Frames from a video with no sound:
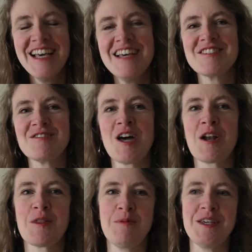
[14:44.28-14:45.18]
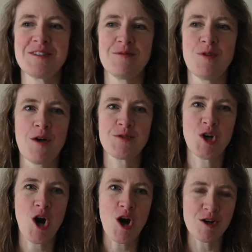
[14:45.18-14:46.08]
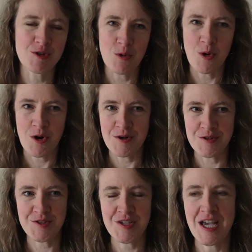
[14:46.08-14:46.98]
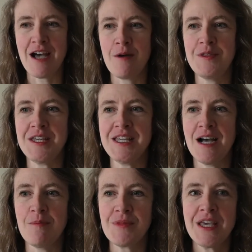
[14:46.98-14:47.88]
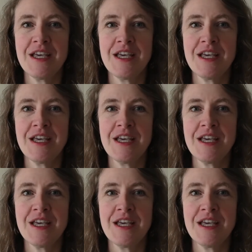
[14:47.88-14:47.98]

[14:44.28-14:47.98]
So a lot of the piece involves car doors, the